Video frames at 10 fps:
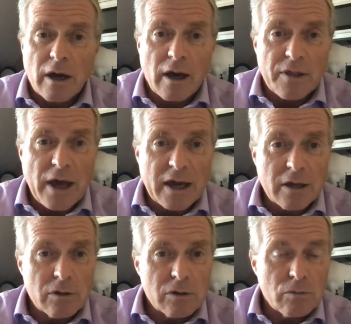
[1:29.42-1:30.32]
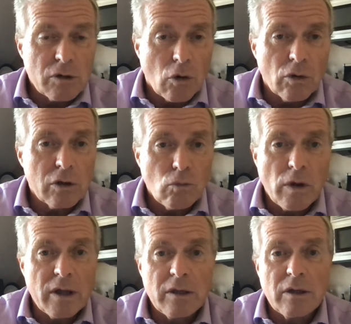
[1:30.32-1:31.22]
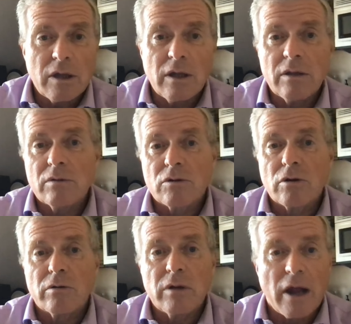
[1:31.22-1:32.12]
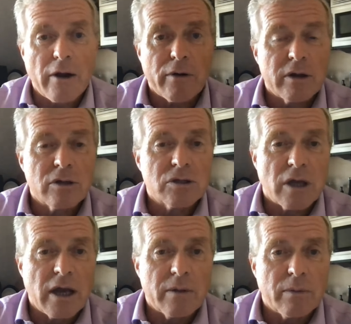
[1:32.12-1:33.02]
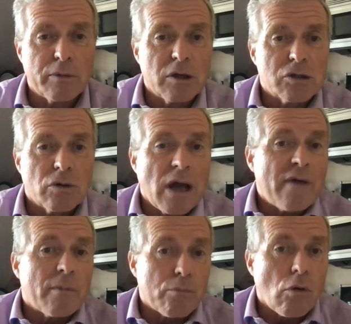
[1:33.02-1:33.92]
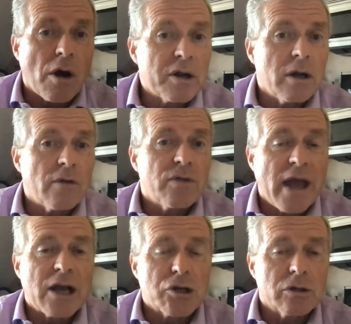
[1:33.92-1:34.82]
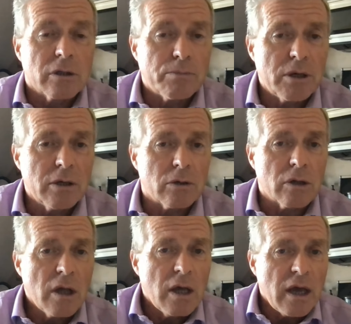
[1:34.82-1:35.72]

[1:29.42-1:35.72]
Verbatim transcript: uh, that can you know only win in certain areas, and we just don't have a broad enough national appeal.